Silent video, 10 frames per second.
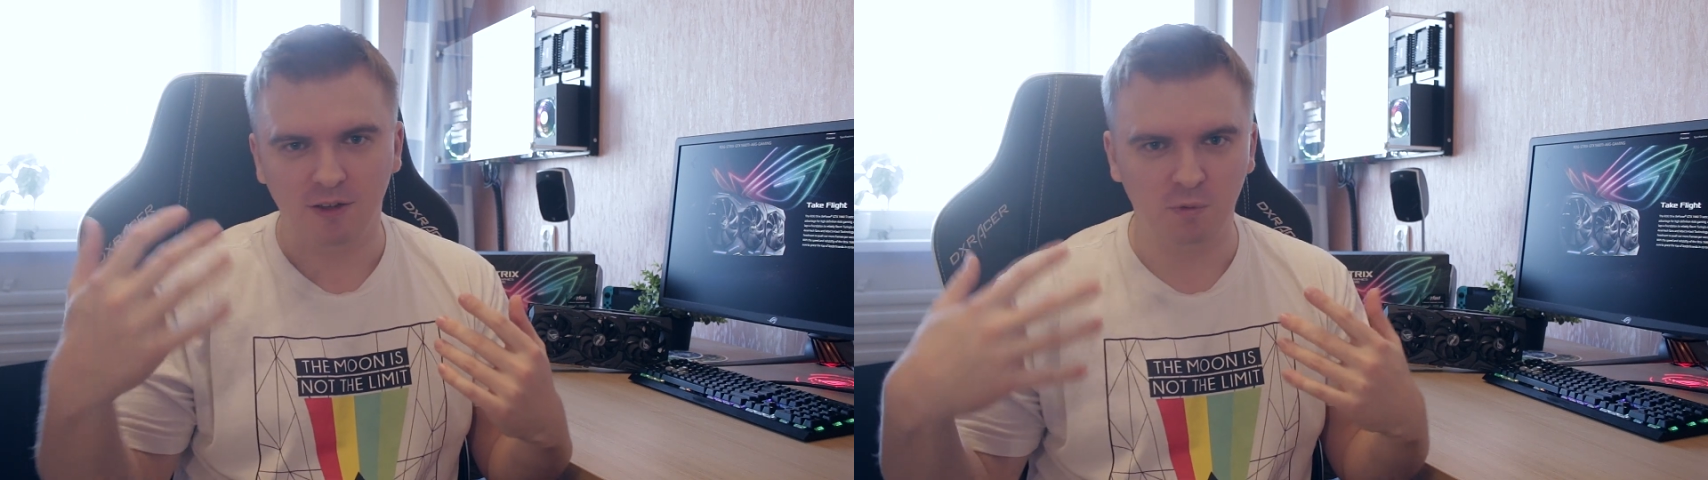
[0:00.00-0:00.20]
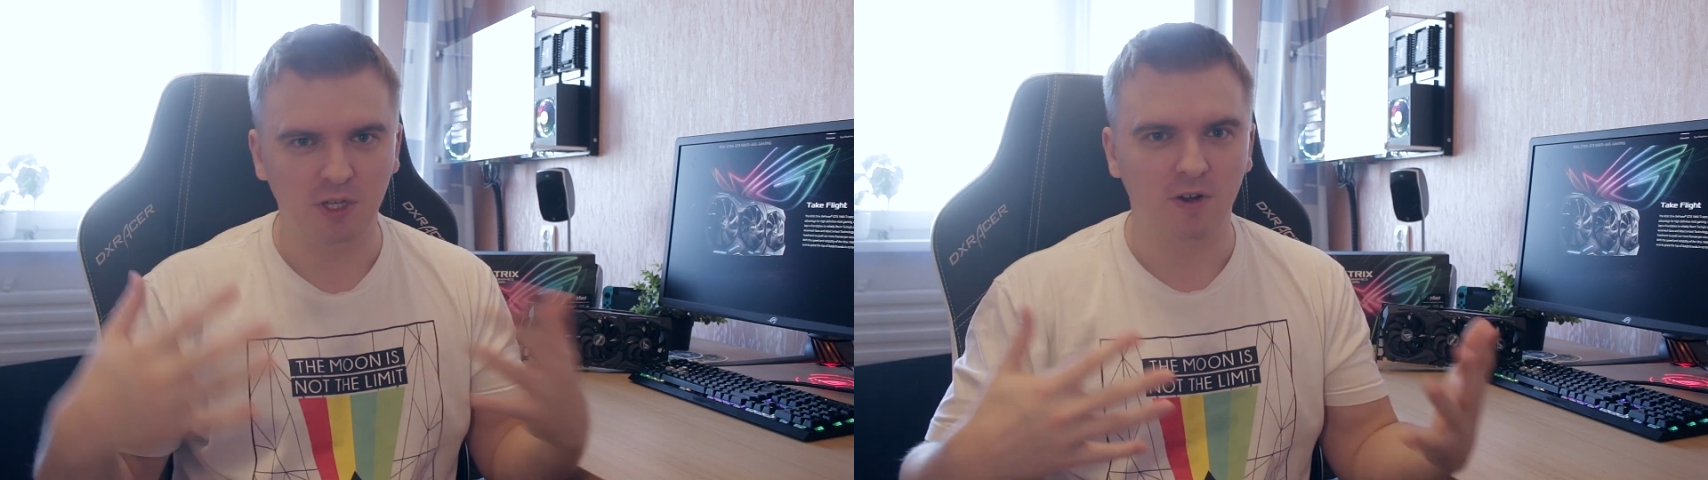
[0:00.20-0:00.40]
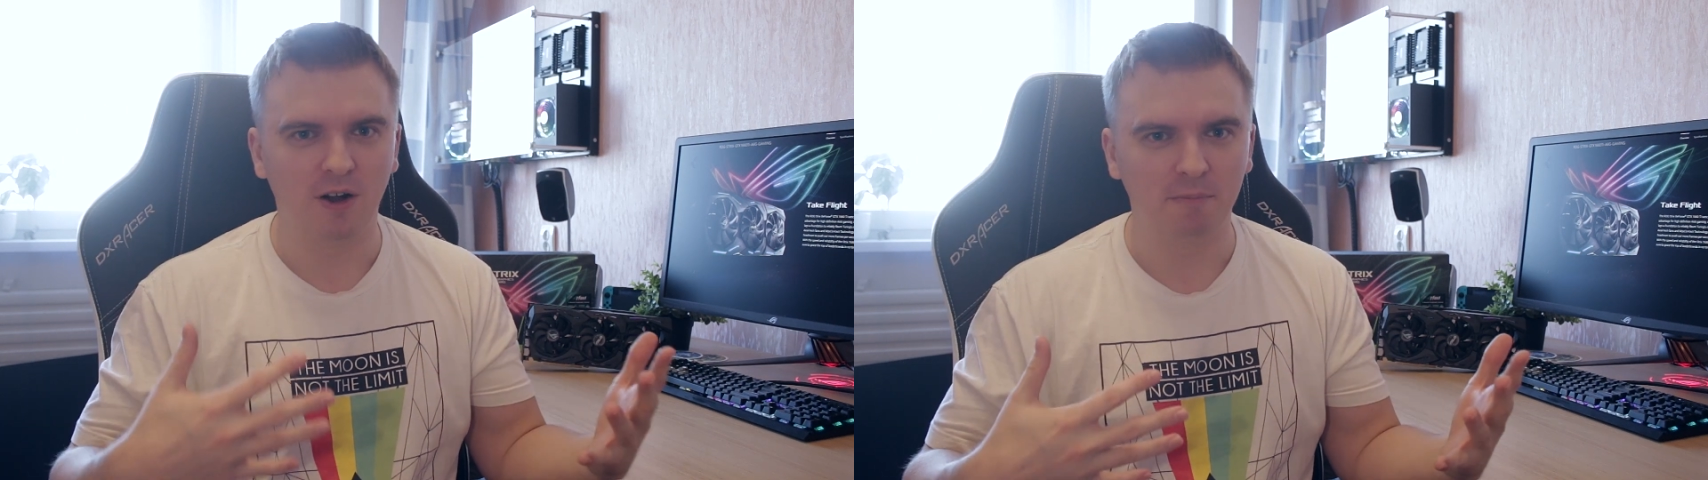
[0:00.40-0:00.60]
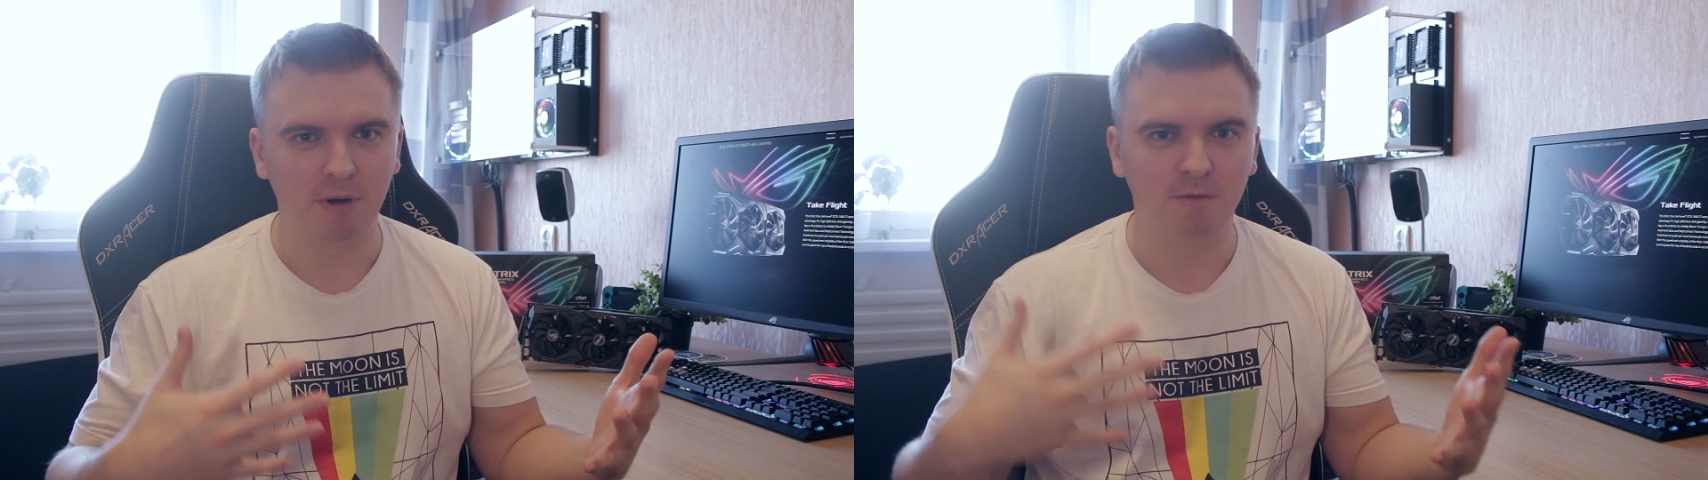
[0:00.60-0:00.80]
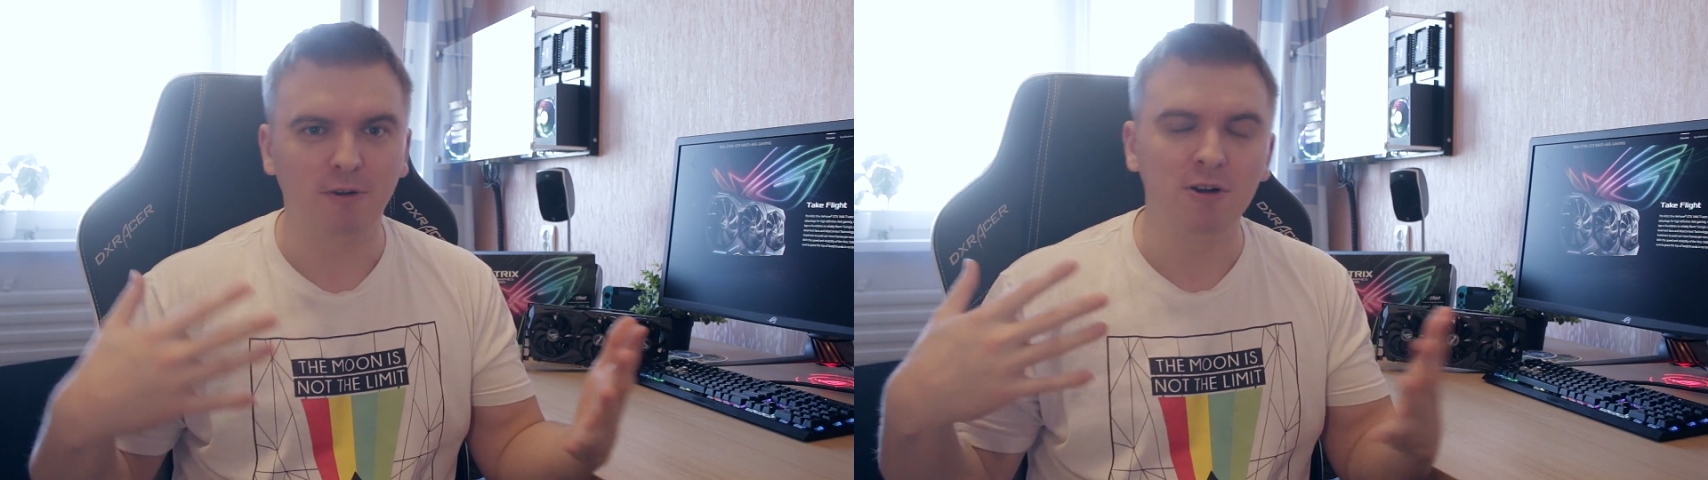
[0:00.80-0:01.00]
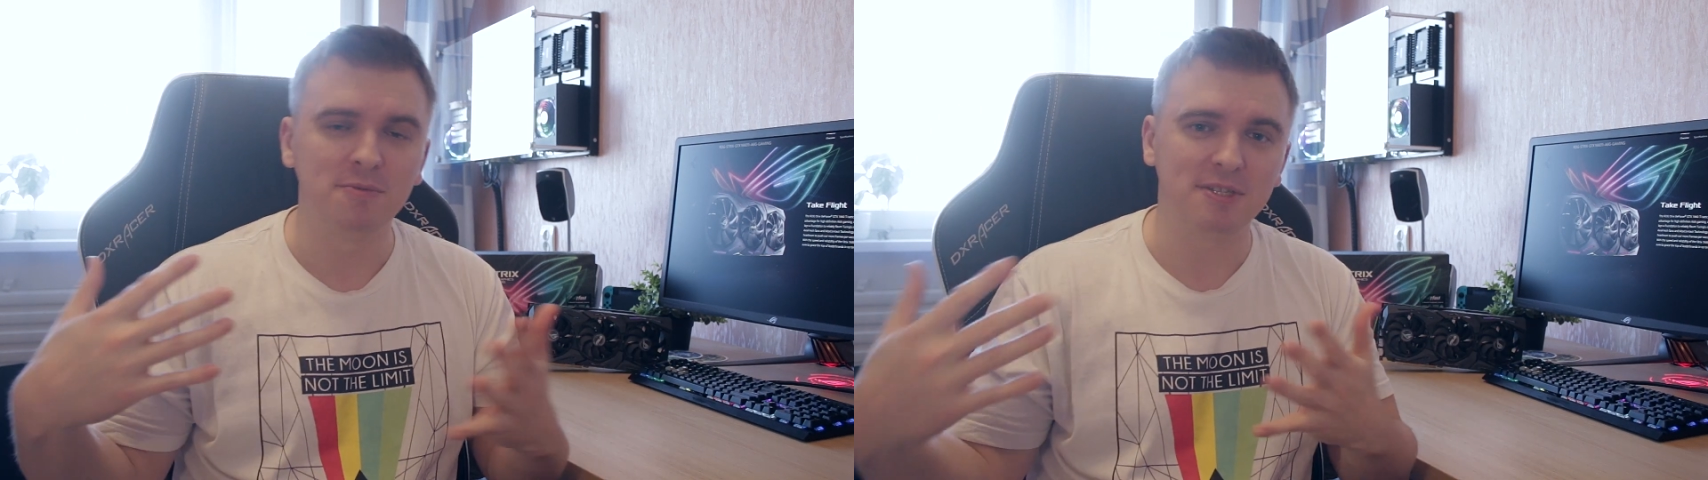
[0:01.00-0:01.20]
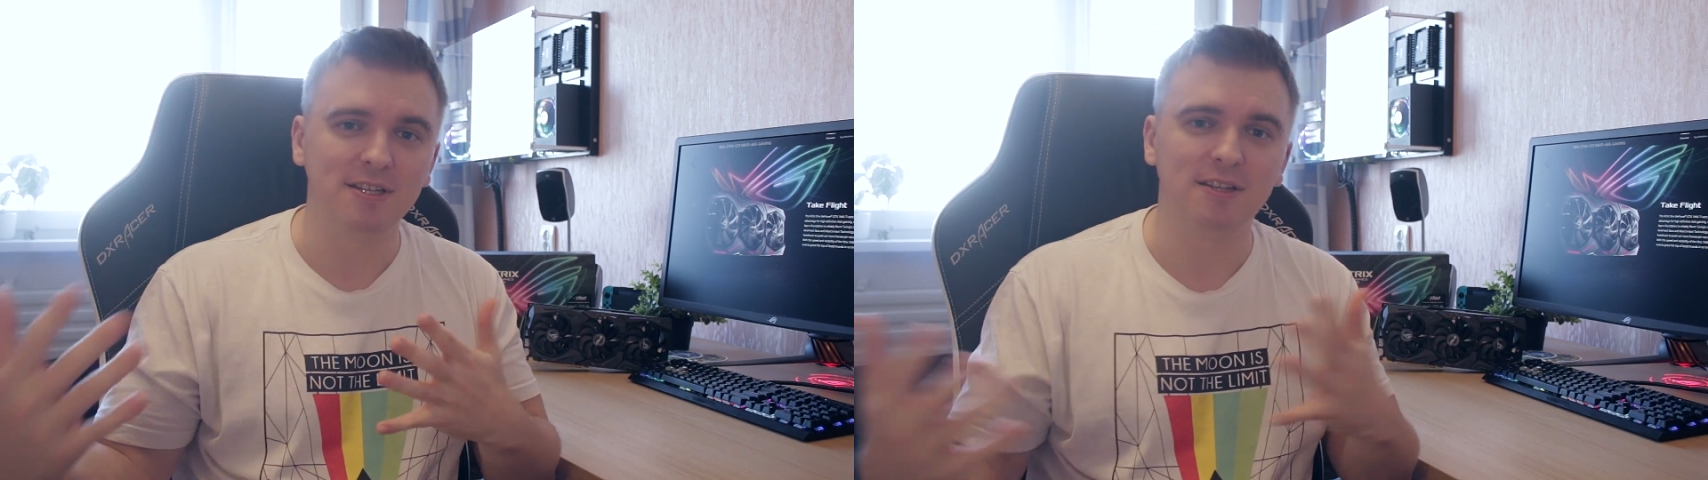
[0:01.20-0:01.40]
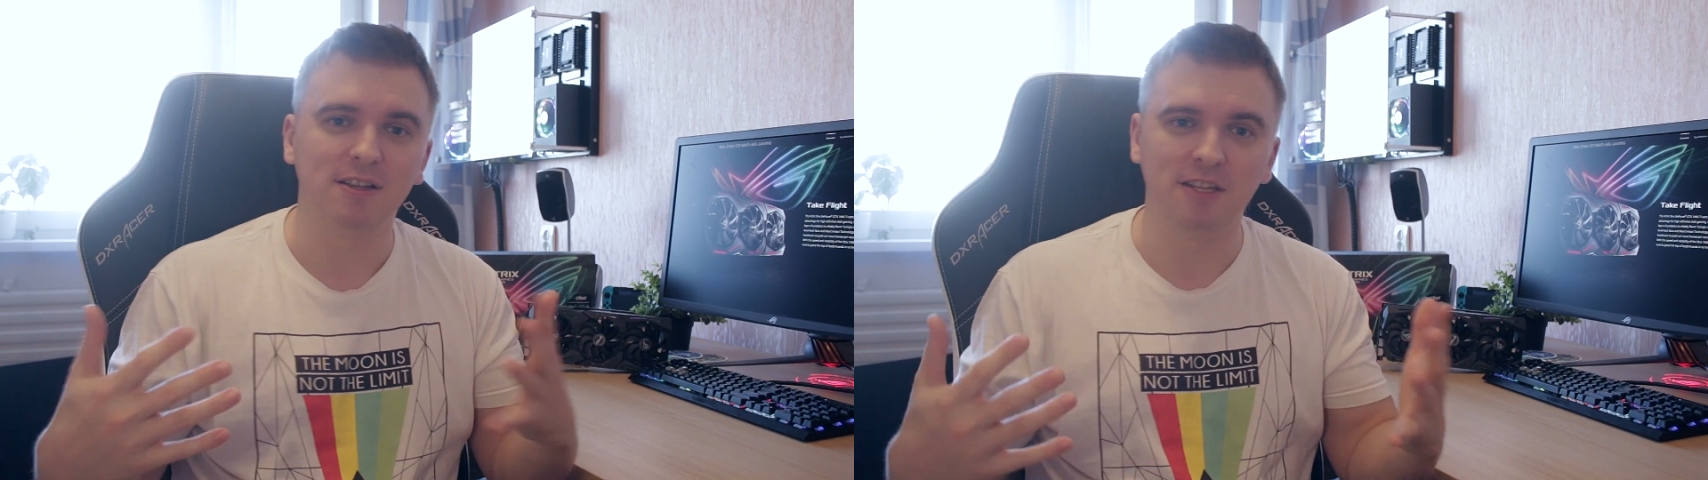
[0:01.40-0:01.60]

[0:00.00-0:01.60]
video card performs in